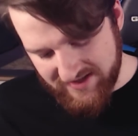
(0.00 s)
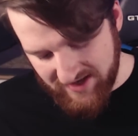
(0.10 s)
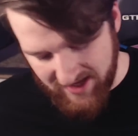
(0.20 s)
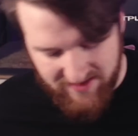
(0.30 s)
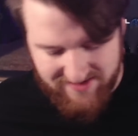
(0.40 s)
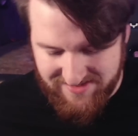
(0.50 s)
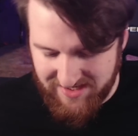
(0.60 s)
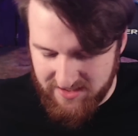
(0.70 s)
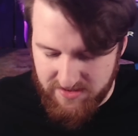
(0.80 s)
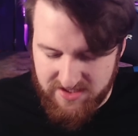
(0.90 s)
in here. There's
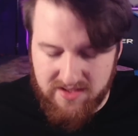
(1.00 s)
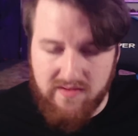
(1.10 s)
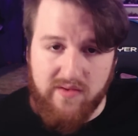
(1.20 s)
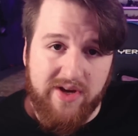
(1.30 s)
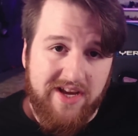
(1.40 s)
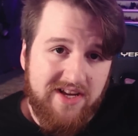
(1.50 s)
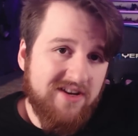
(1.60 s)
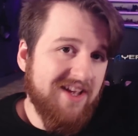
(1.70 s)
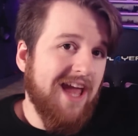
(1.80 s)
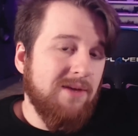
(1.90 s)
6 missions for each
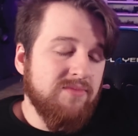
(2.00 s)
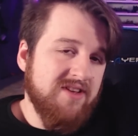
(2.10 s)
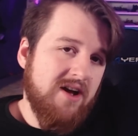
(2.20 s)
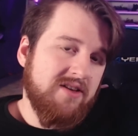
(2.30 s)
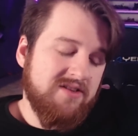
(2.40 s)
game size.